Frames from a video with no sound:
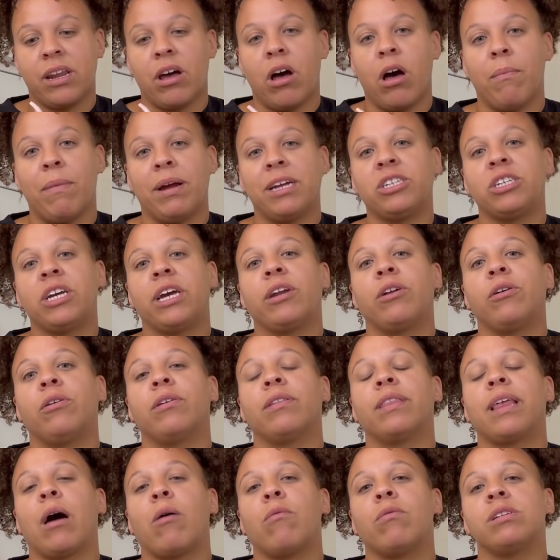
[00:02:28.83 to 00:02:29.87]
on my channel
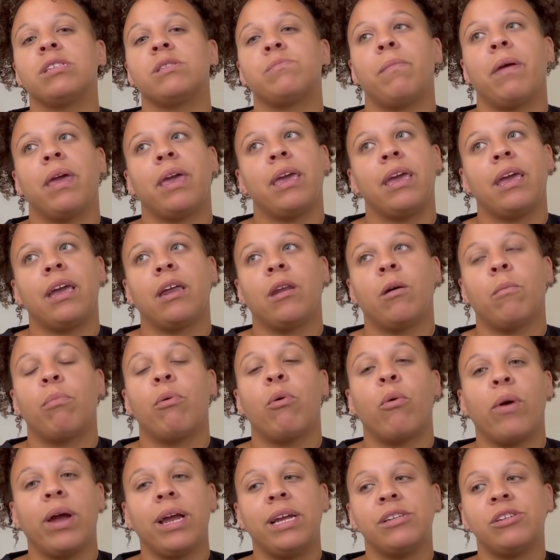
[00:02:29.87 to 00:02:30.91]
that was making it a
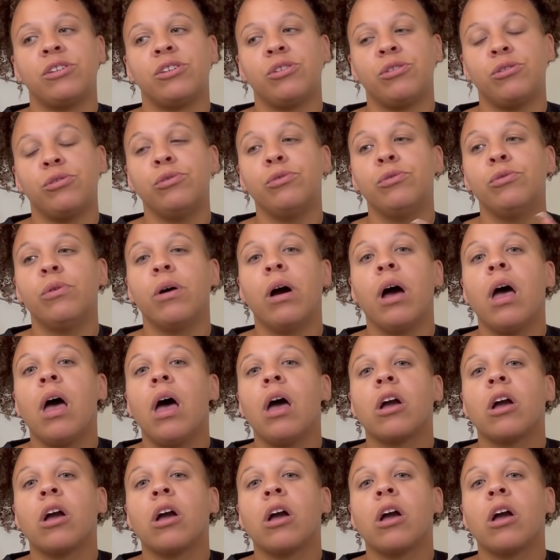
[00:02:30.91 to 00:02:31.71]
point to